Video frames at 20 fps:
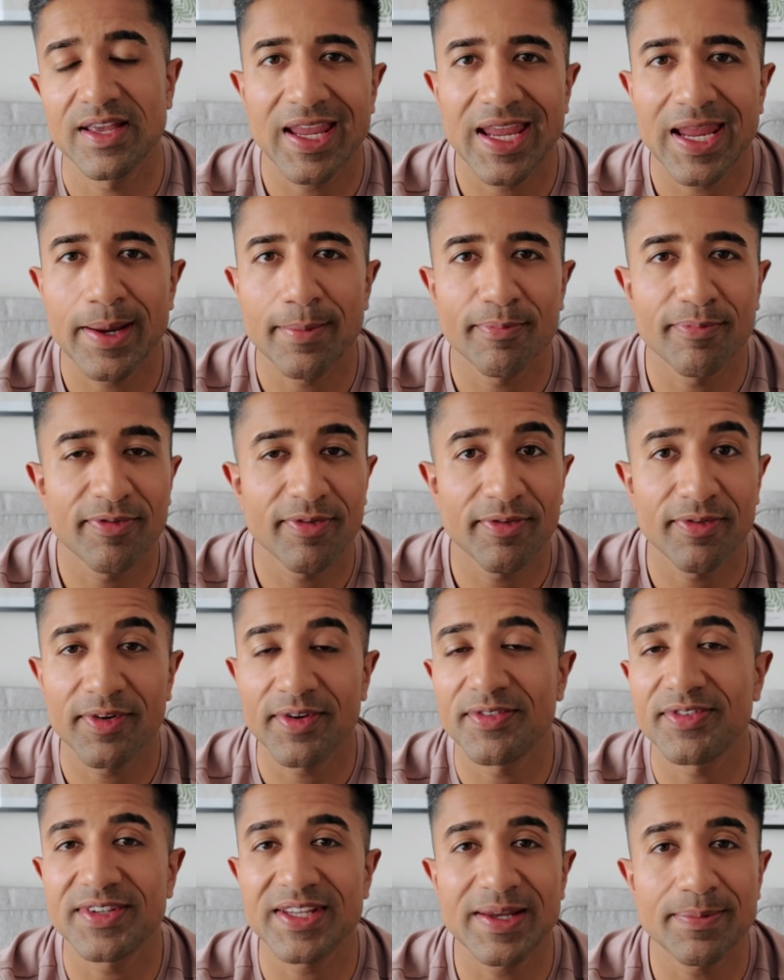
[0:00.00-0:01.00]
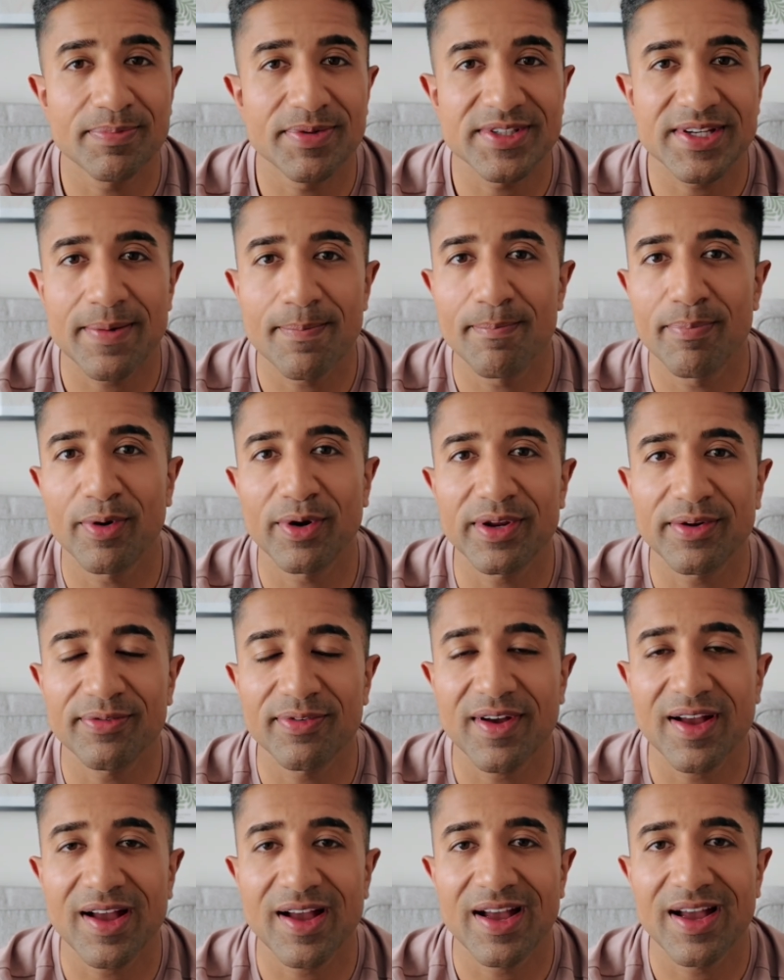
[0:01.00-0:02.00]
Aim for 15% body
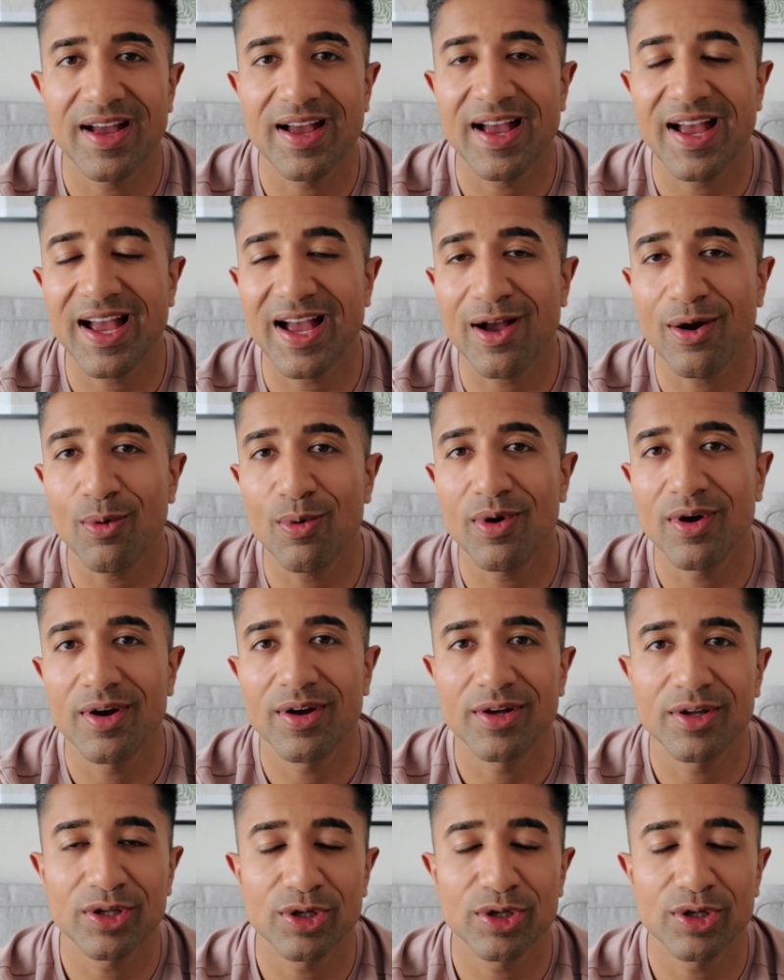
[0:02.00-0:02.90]
fat. How?